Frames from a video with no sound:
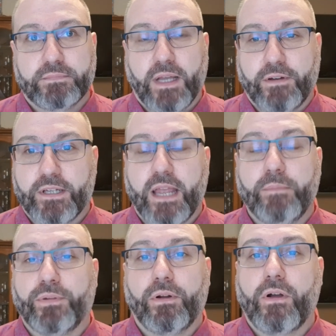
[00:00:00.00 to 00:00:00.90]
how to say,
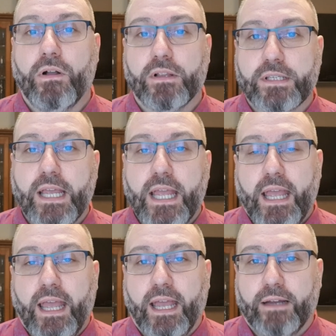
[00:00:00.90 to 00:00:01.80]
protocols,
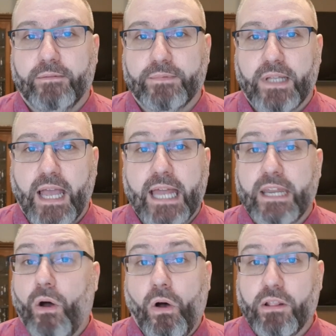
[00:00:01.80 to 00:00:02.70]

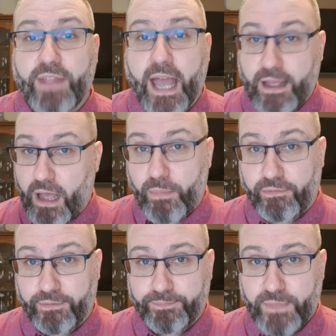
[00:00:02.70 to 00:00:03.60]
and all of that
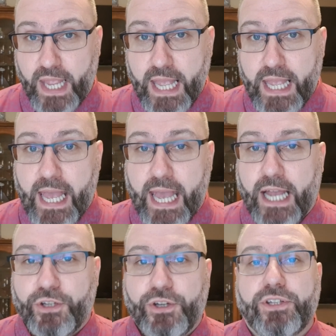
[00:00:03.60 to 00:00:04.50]
above.
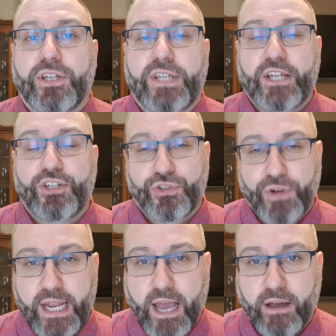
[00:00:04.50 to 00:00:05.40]
Just to say
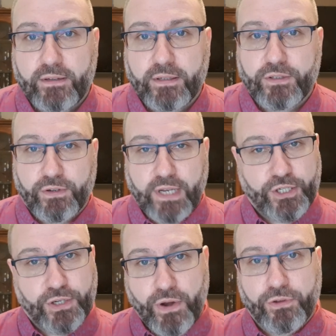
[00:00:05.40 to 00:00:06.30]
straight out, so
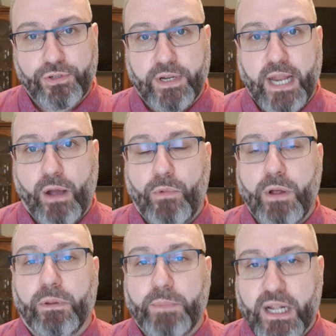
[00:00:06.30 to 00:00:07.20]
that you know straight out, we
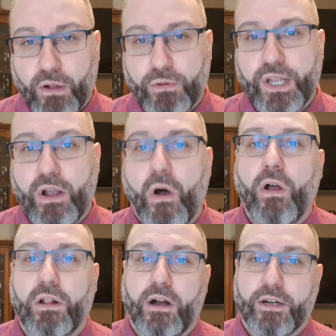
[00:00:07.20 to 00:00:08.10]
will be closing
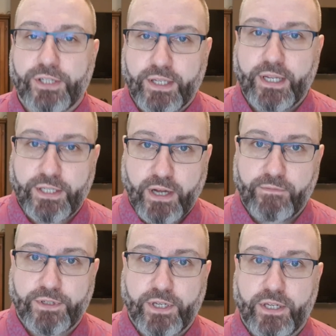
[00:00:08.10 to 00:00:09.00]
all our Sunday
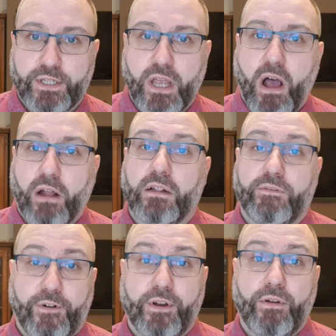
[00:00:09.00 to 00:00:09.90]
services until
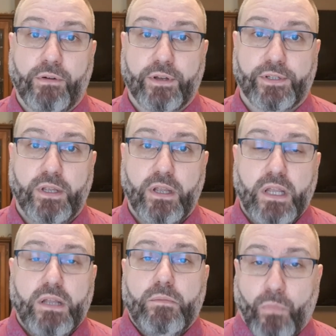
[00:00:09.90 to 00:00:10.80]
further notice.
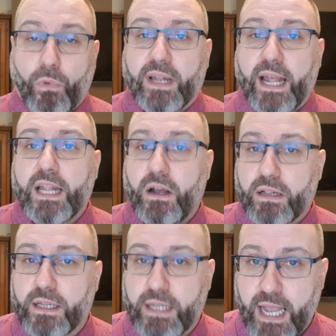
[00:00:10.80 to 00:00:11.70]
More likely
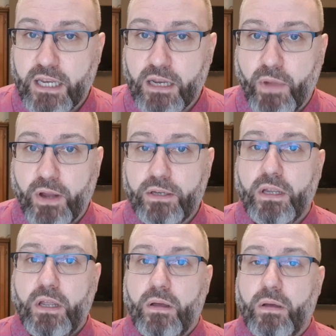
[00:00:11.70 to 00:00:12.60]
until the end of the
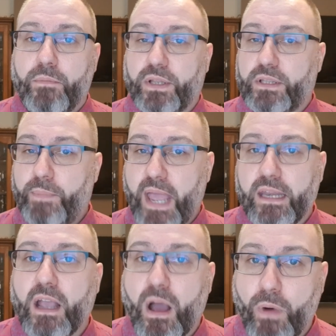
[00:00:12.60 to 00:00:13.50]
month, but
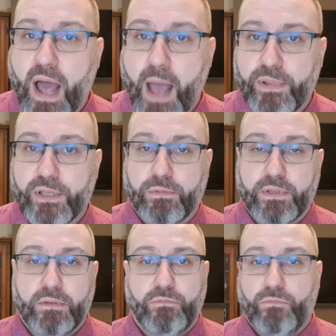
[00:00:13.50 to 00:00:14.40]
depending on what happens
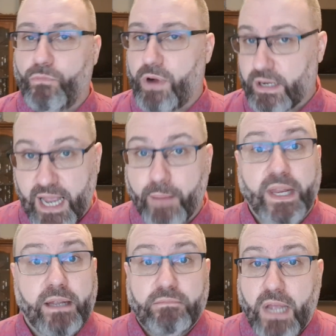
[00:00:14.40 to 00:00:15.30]
with what's
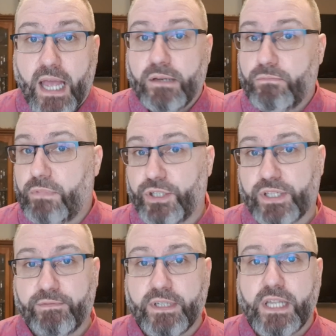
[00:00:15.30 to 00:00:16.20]
happening, and we
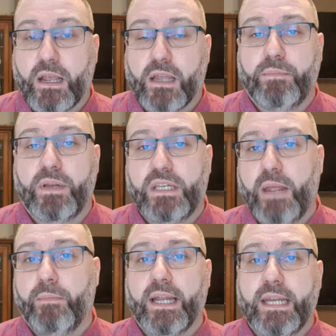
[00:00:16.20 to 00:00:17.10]
just have to take it
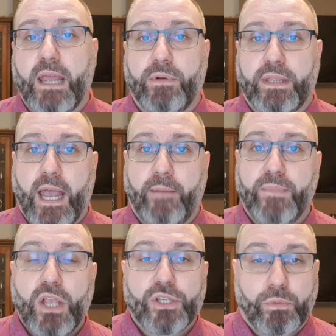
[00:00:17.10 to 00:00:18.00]
day by day with that.
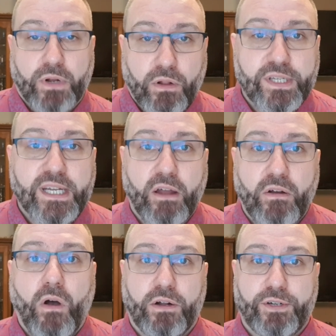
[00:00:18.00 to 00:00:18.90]
So we're closing down
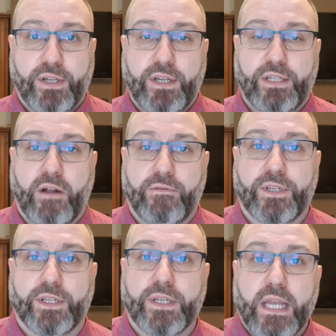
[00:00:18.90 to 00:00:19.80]
all our Sunday
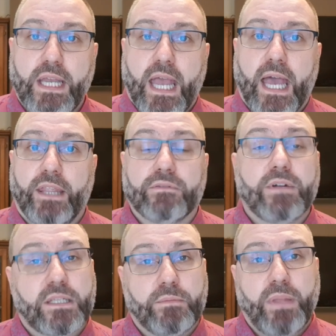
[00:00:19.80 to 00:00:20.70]
services, and the
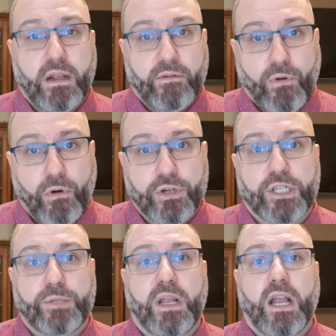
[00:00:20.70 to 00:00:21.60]
reason being, of course,
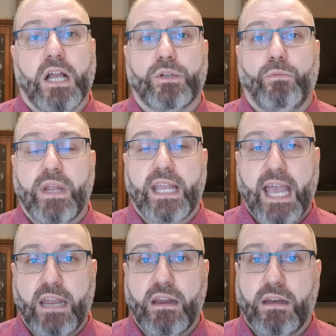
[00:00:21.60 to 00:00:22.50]
is because we
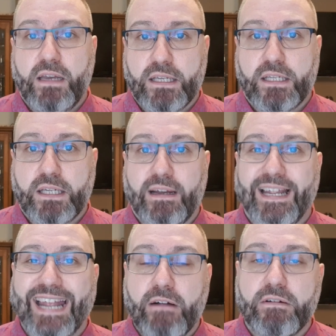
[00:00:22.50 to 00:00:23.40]
cannot necessarily
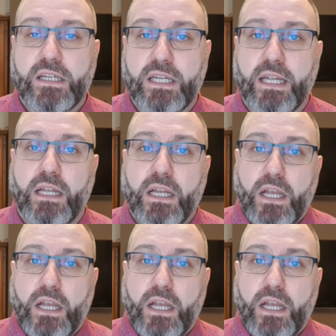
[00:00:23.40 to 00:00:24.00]
guarantee